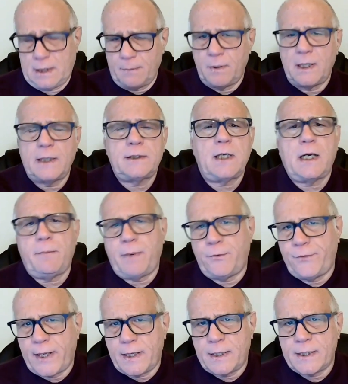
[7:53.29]
I'm going to talk
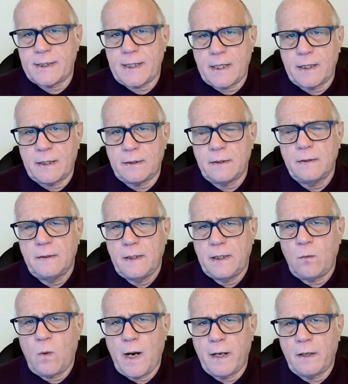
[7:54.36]
about that in a second, in
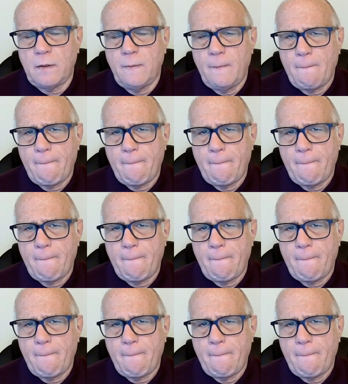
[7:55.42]
a while.